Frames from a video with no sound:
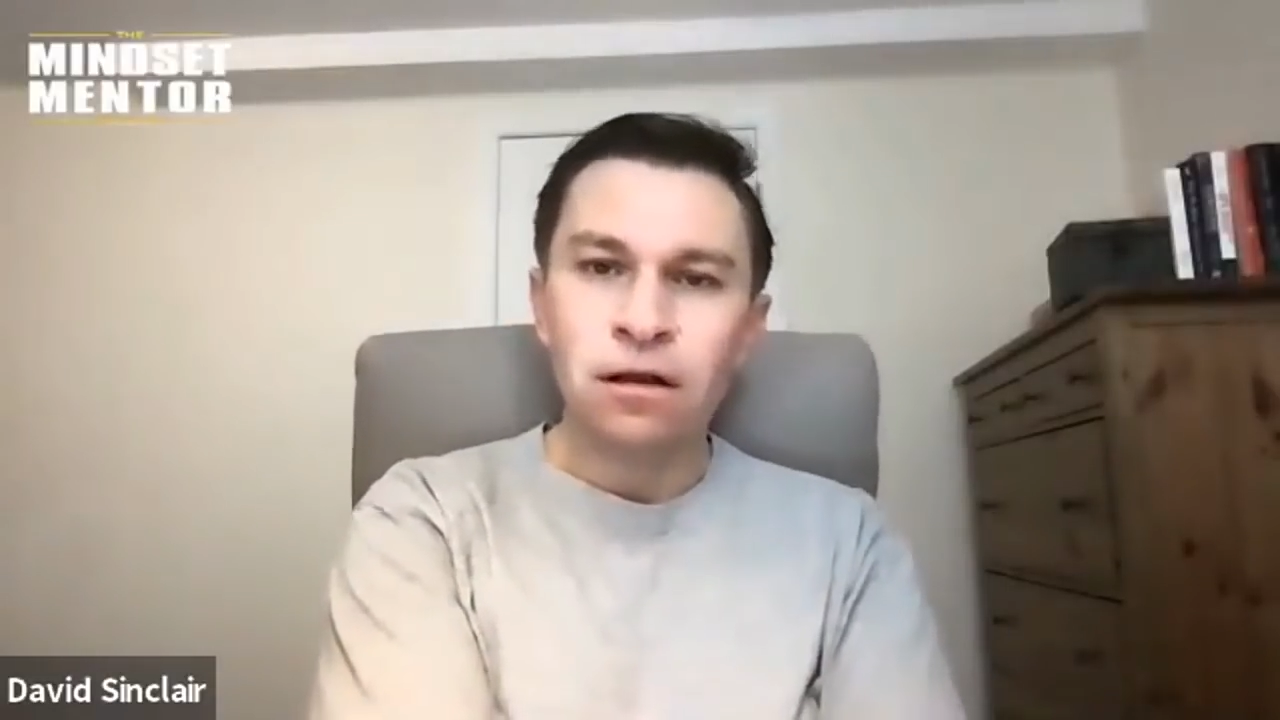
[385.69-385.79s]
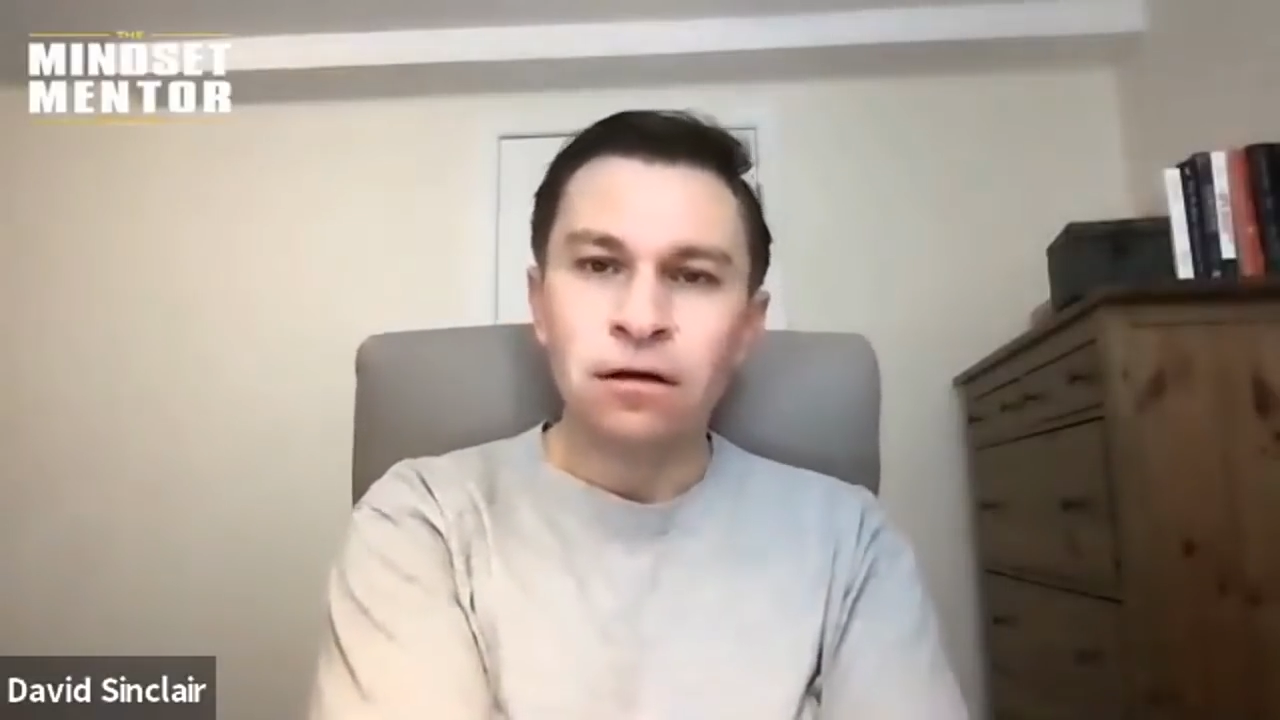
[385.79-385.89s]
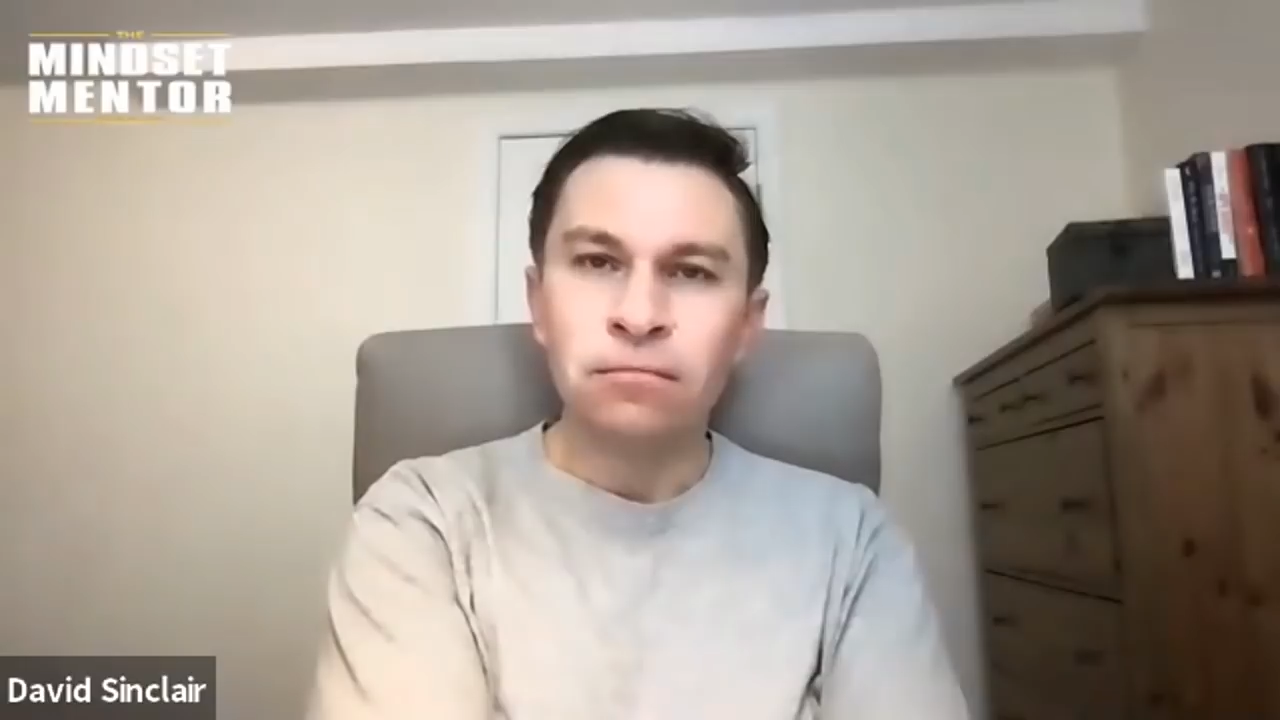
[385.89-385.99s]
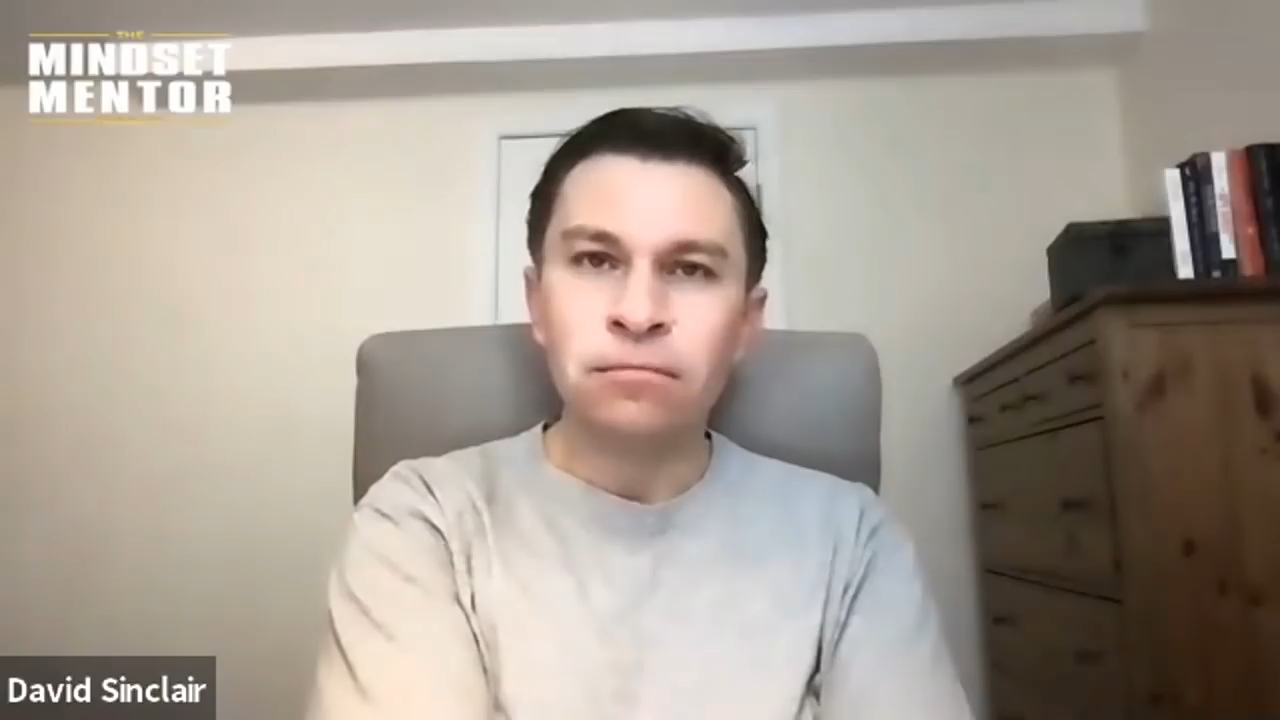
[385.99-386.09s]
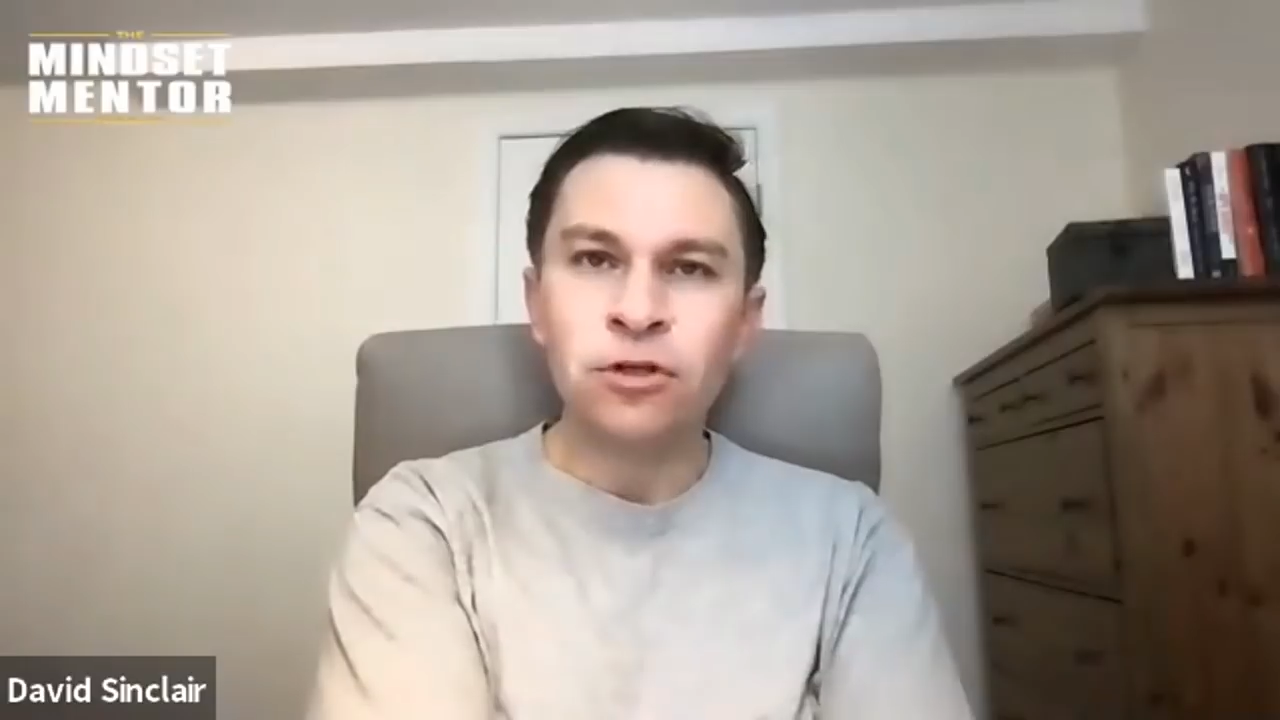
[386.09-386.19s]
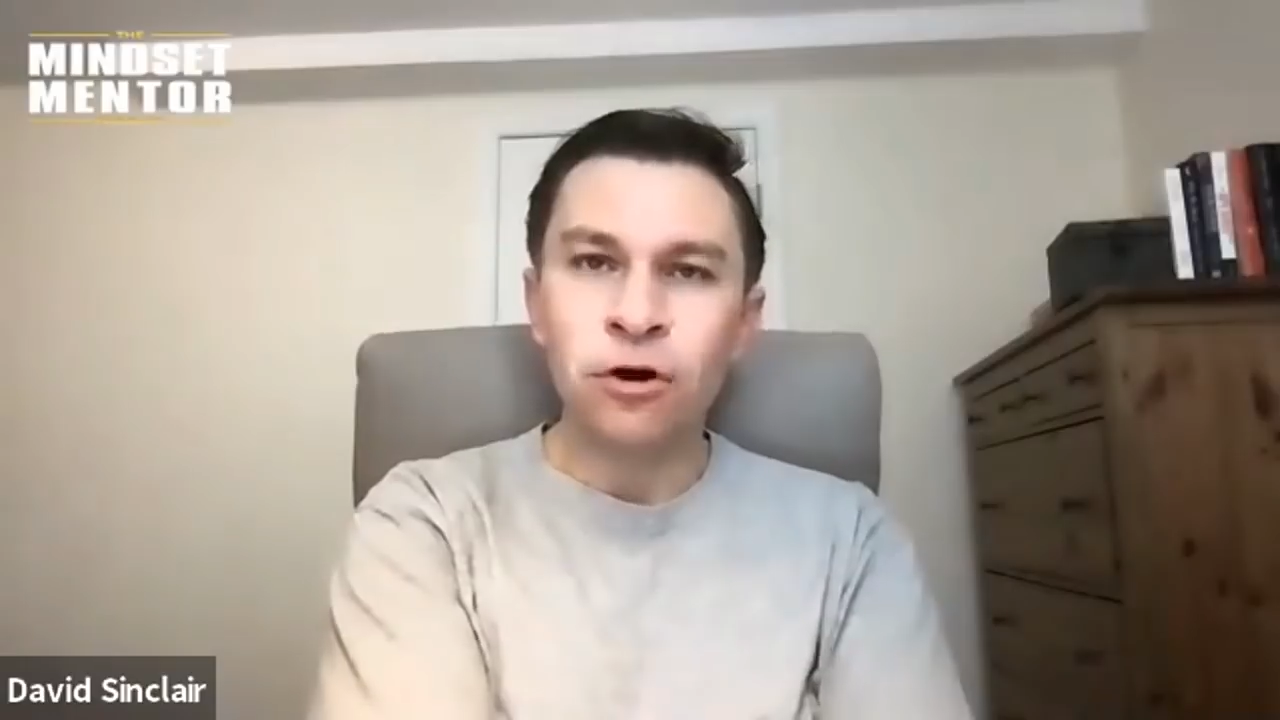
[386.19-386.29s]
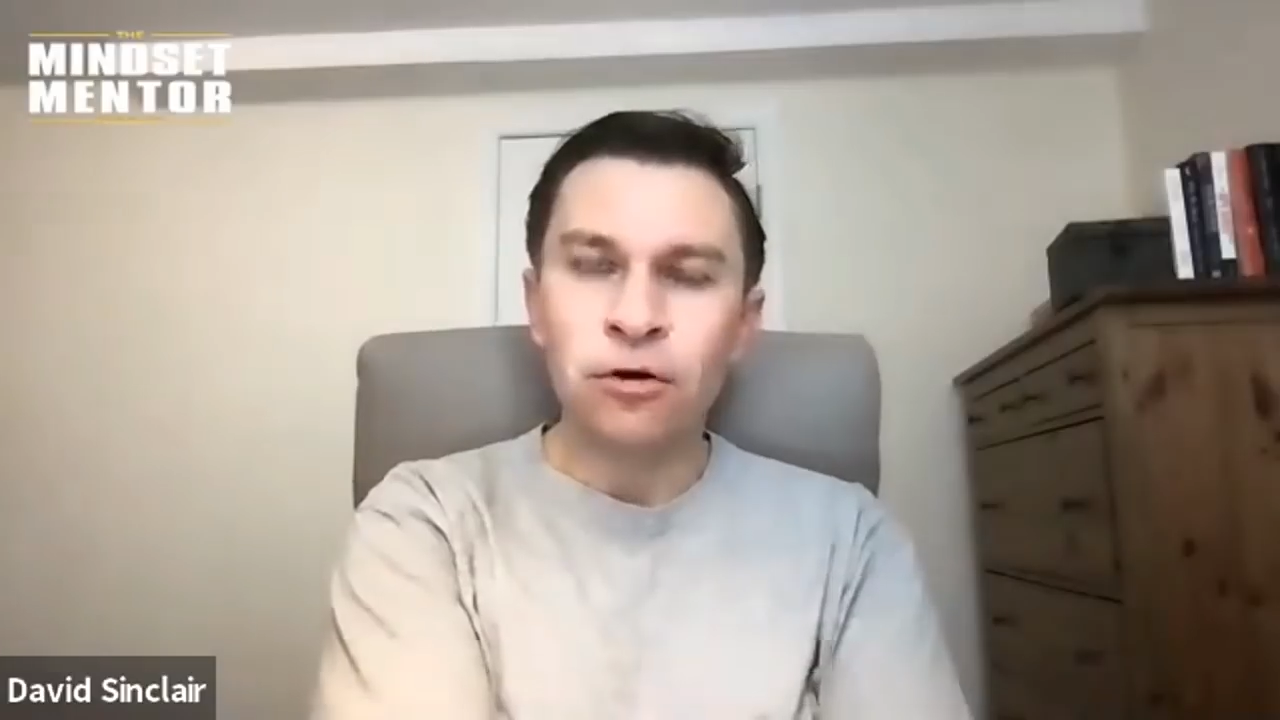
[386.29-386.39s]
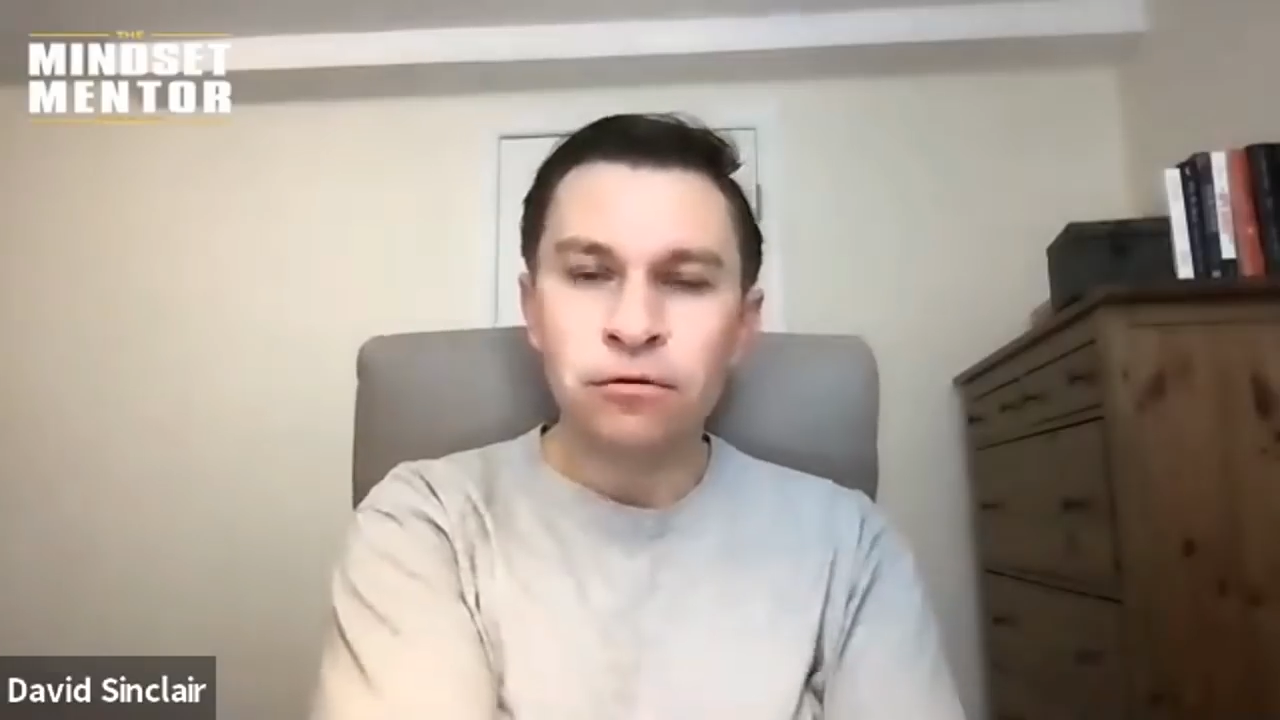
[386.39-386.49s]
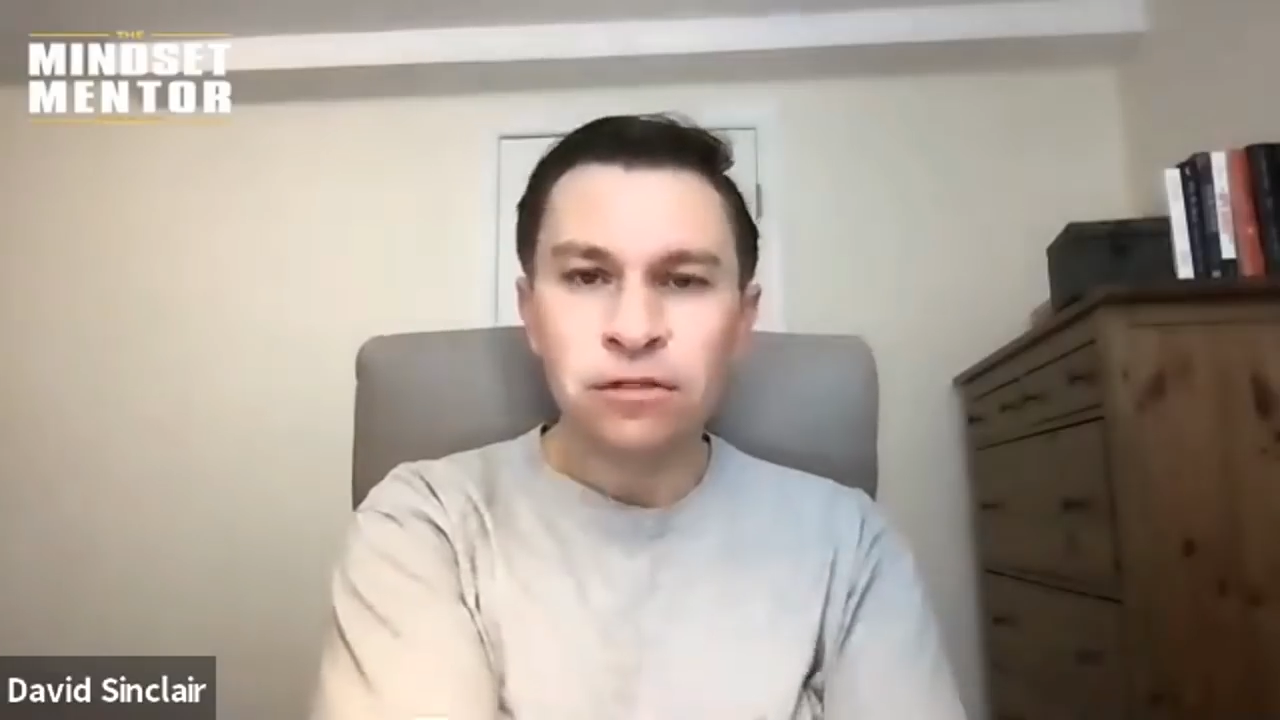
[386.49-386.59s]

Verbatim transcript: uh, don't